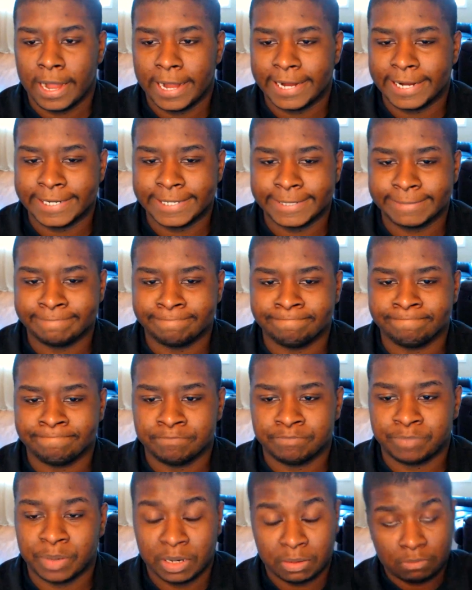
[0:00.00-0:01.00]

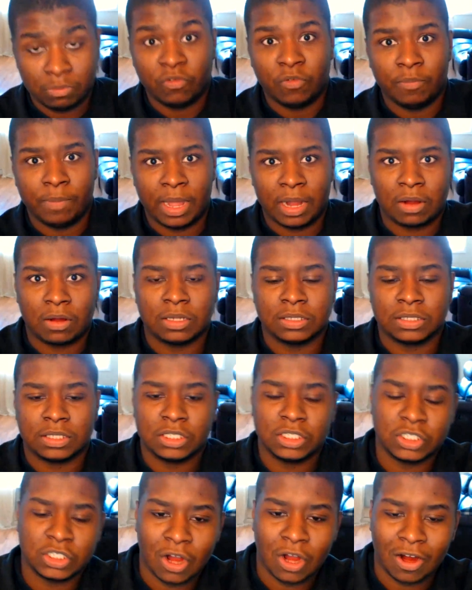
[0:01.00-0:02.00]
Um, but moving back on
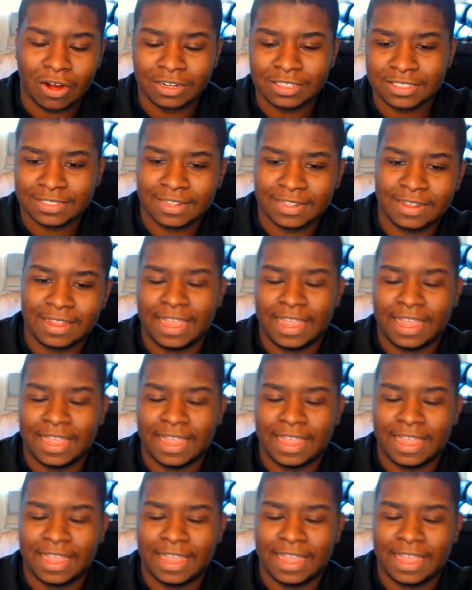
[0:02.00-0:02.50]
to the charts,